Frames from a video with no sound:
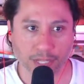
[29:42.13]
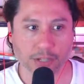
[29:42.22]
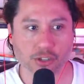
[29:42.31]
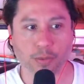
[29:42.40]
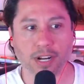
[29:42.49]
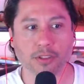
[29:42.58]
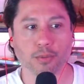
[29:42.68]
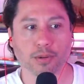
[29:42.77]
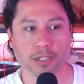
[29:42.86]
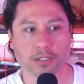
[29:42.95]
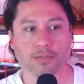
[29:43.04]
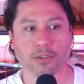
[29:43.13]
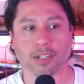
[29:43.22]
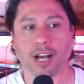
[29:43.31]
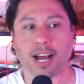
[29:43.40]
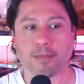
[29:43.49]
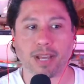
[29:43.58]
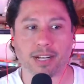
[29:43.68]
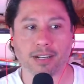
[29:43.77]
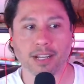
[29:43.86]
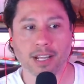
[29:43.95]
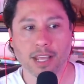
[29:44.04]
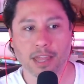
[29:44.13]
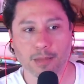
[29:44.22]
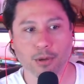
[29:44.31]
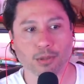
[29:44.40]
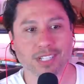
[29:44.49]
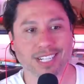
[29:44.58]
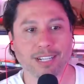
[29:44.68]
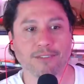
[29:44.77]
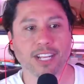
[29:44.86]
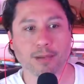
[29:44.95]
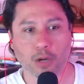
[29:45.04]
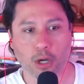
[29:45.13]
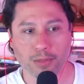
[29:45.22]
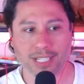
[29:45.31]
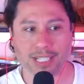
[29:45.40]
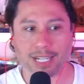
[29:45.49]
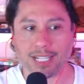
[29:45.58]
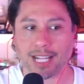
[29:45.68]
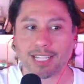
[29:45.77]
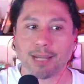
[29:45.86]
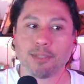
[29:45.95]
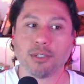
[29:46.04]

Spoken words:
So in other words, for a lot of men, the most significant moments that led them